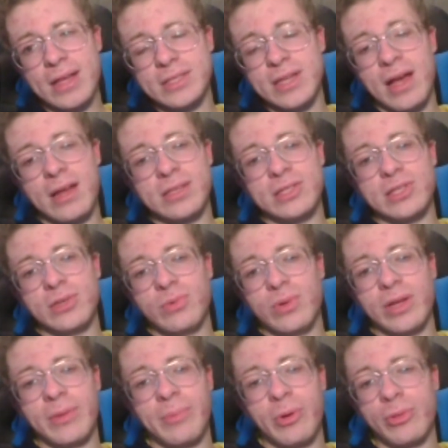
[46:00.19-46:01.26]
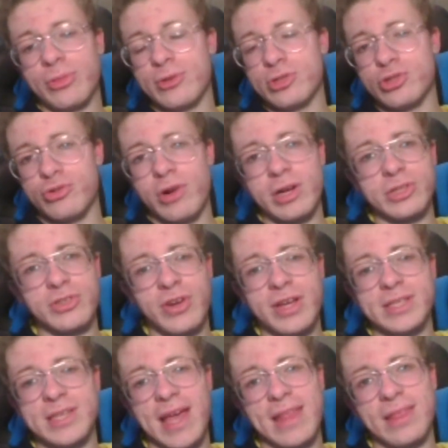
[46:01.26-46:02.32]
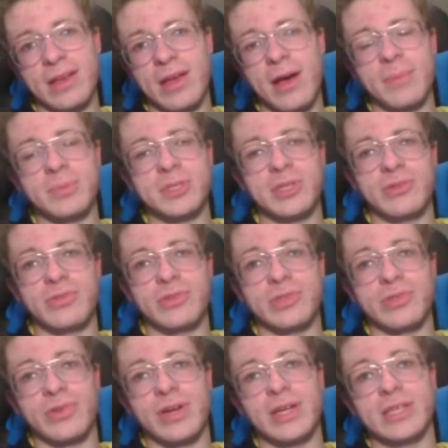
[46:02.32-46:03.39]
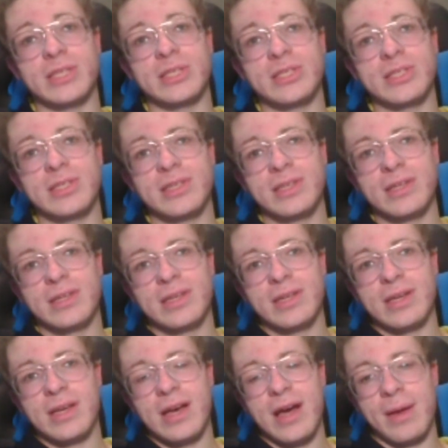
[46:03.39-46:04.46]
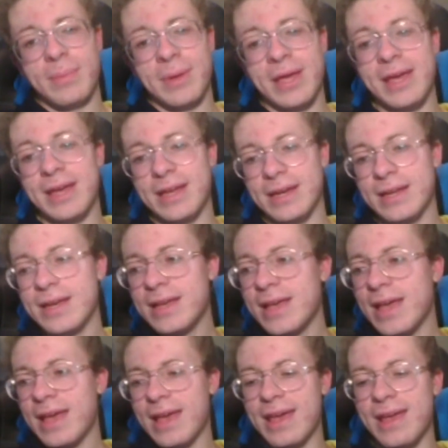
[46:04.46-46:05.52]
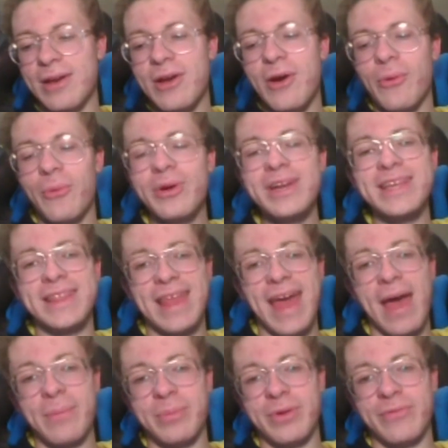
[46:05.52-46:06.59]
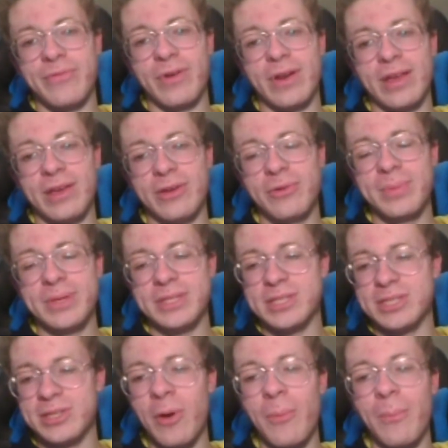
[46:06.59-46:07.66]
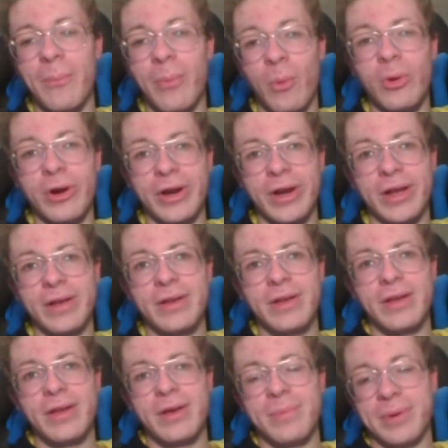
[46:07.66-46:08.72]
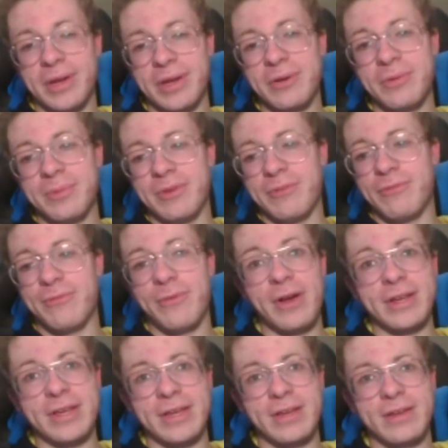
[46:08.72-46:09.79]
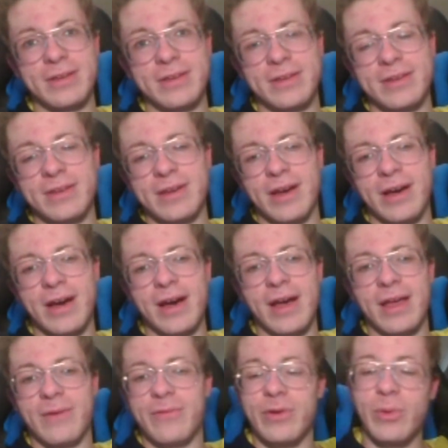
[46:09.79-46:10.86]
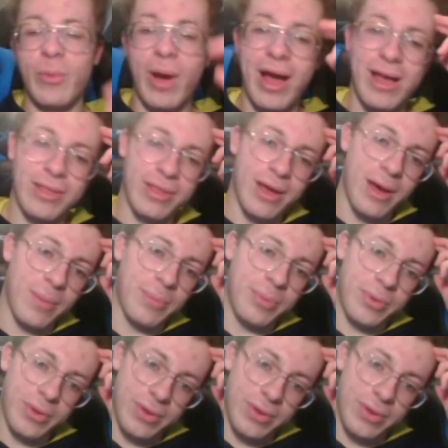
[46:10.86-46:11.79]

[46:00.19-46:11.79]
eyes, honestly, winning both the Trucks race and the Cup Series race. I mean, wouldn't that be funny? It would be so boring, but it would be funny if he wound up